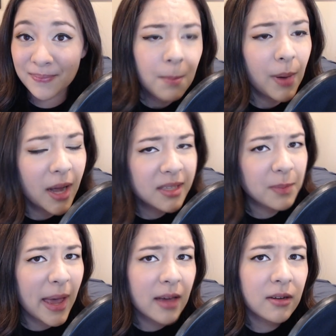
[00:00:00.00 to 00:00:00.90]
Boss
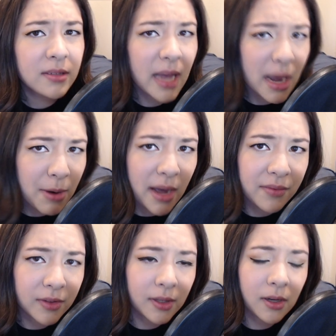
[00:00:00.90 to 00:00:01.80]
battles,
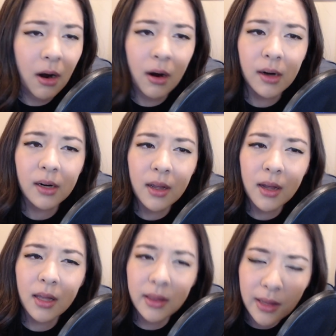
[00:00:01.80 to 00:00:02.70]
however, are
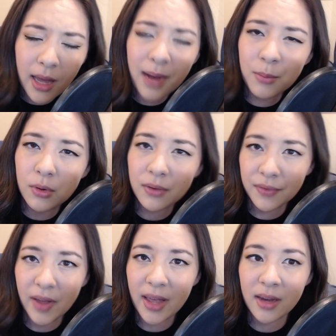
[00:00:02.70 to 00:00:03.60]
a lot more
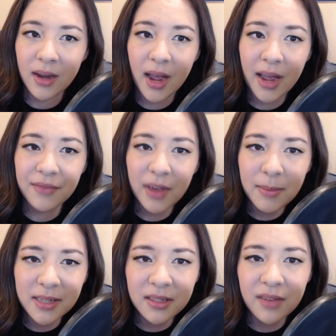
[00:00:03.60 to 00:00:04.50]
fun. I
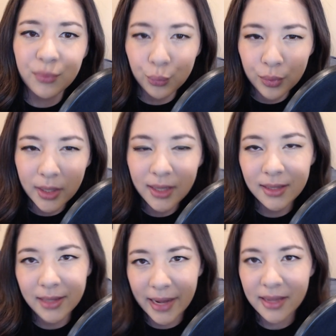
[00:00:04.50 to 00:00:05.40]
found myself really
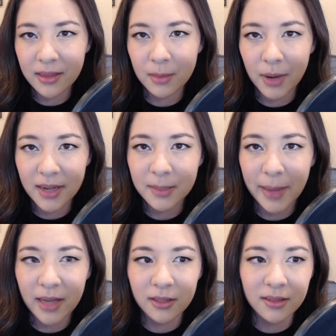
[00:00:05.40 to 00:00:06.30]
liking the boss
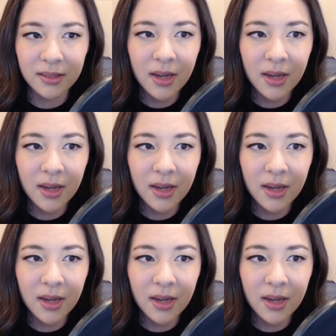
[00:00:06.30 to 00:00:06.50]
battles.